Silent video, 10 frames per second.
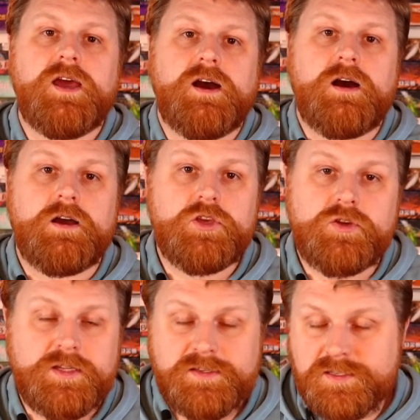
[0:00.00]
You
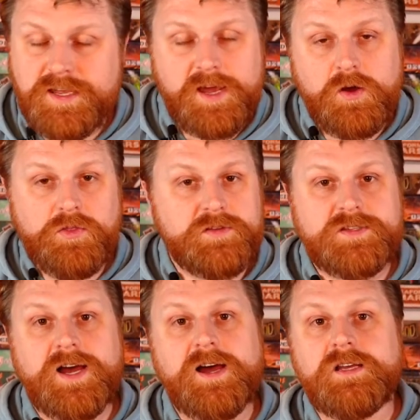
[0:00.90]
can scale the
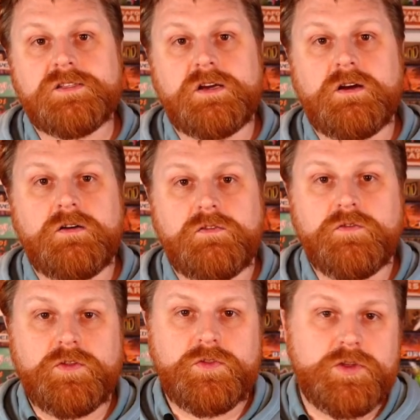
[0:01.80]
size
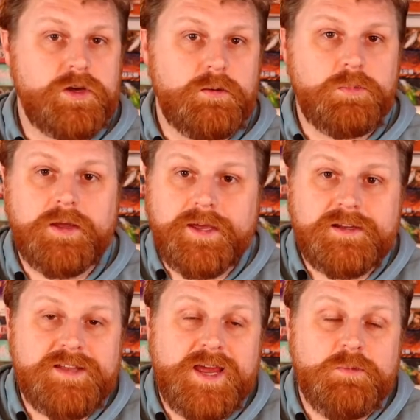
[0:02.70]
of the playing
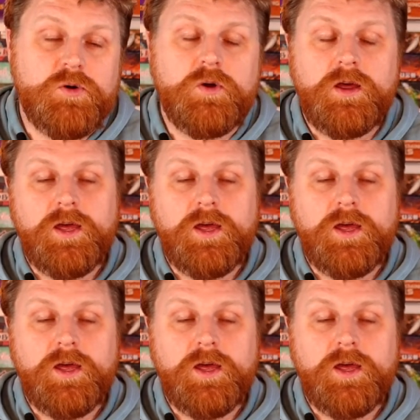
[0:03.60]
table.